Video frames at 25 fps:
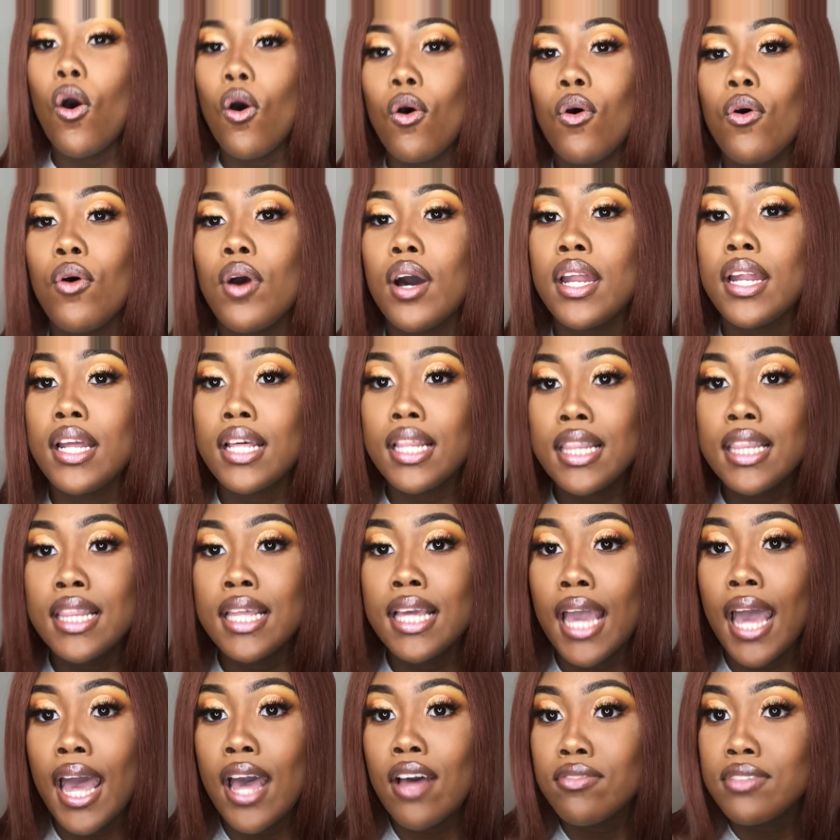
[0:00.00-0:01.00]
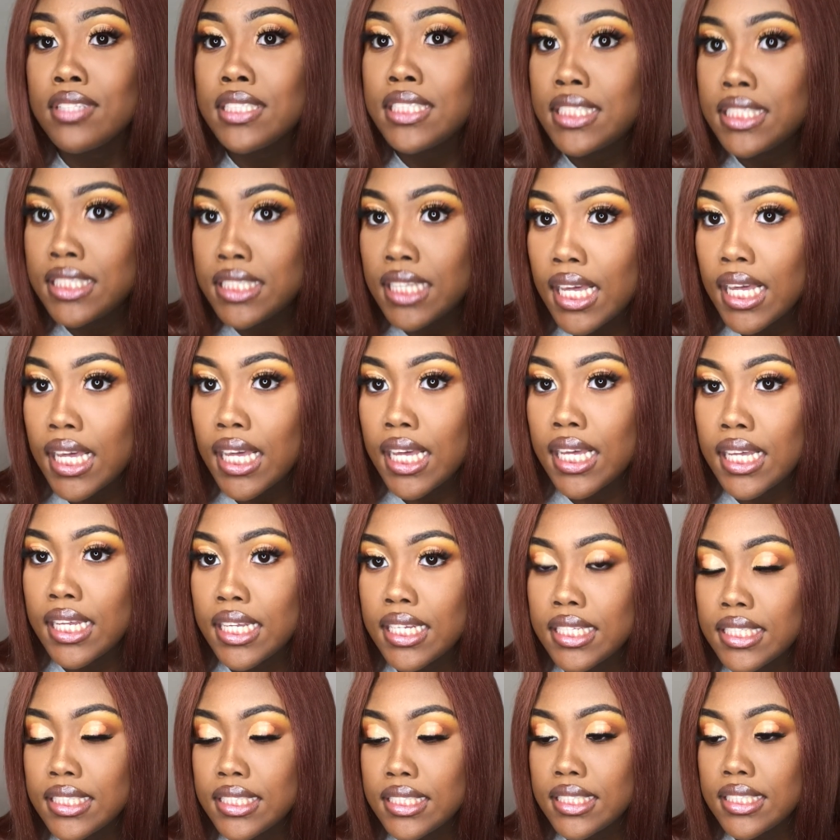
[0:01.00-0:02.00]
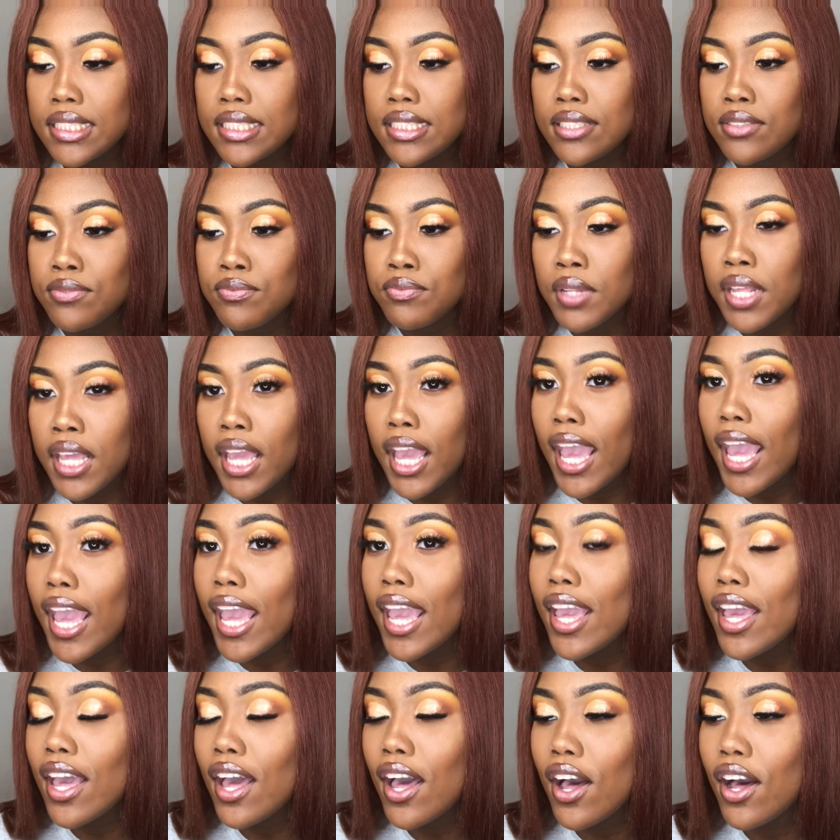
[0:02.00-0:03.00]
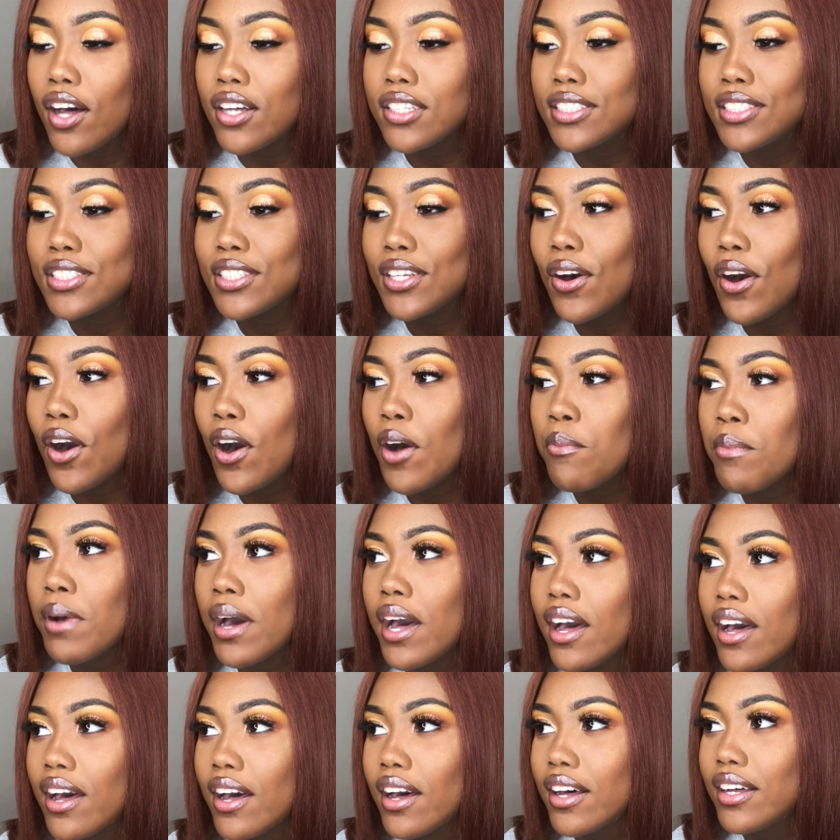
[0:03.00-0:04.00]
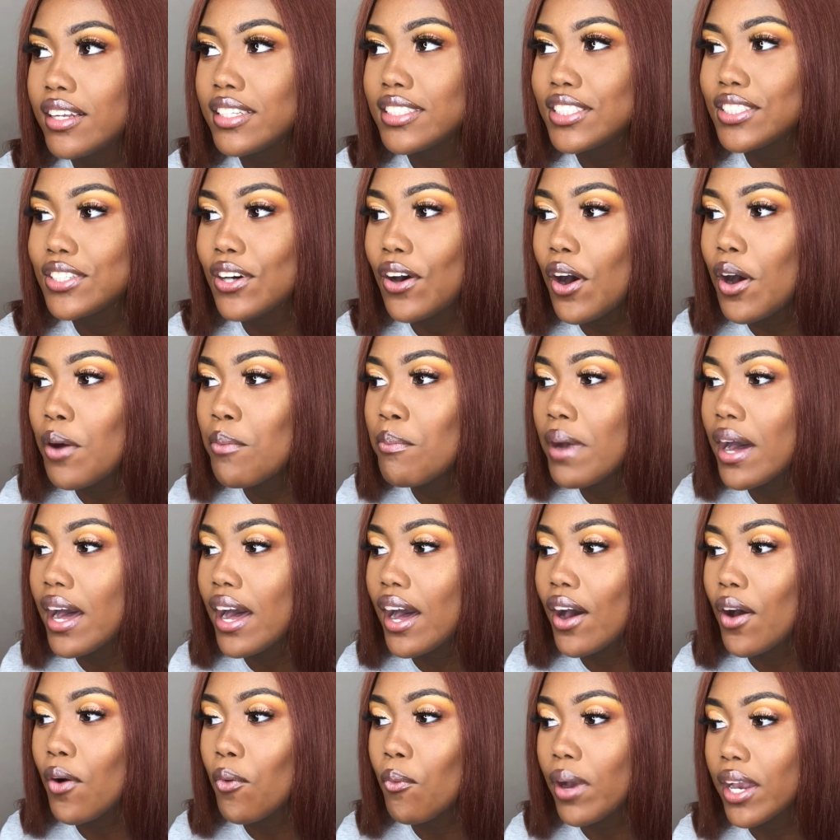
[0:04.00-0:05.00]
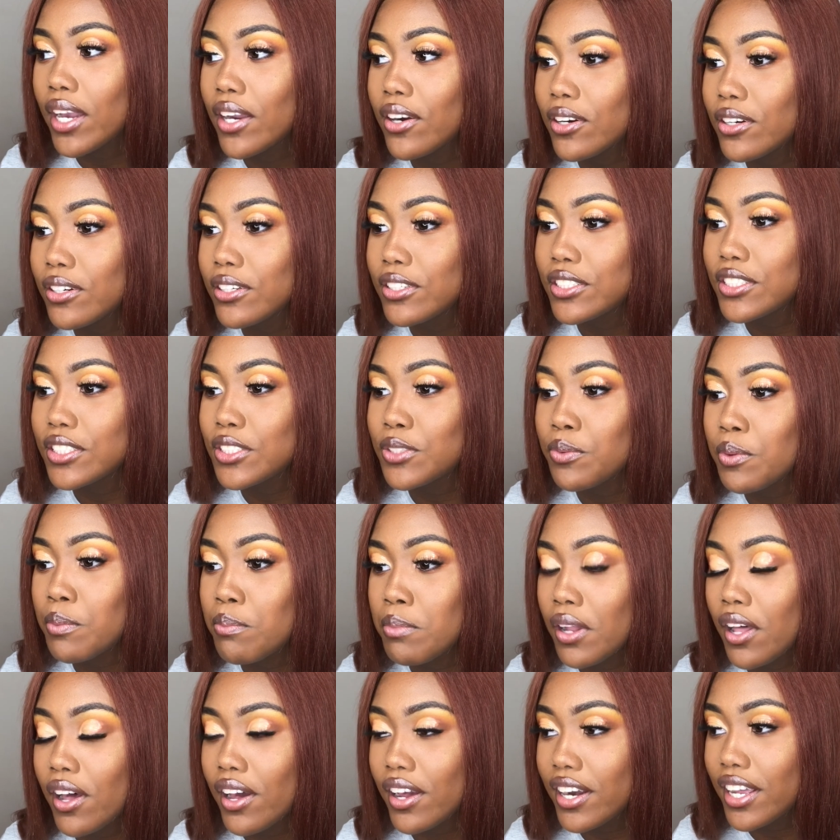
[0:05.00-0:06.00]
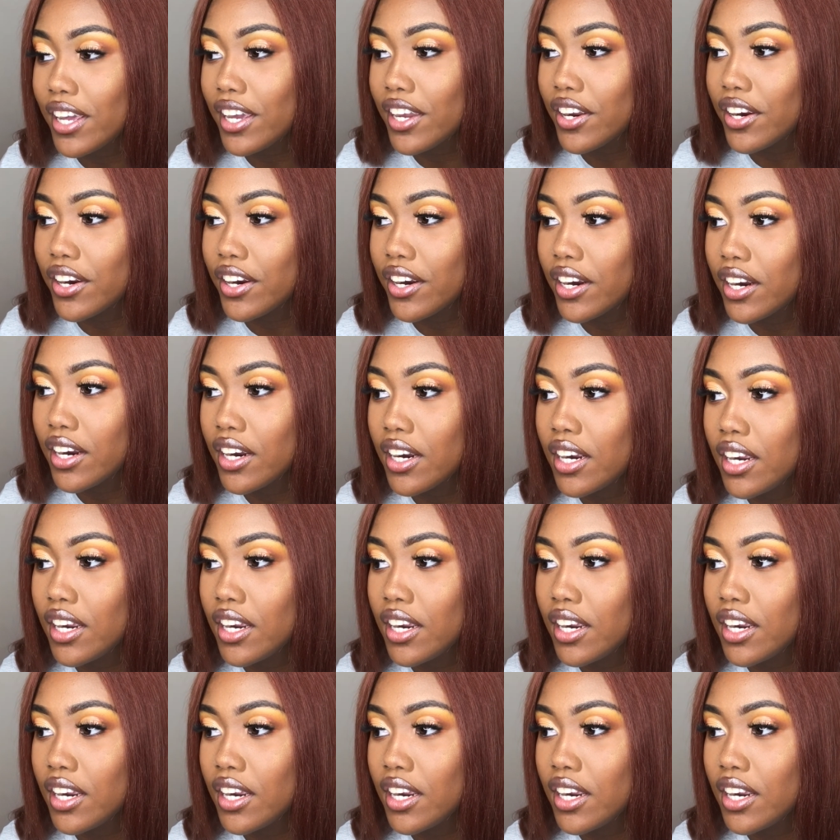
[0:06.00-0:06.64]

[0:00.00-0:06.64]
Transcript: Oh, another thing I have to say is to all my white girls with blonde hair,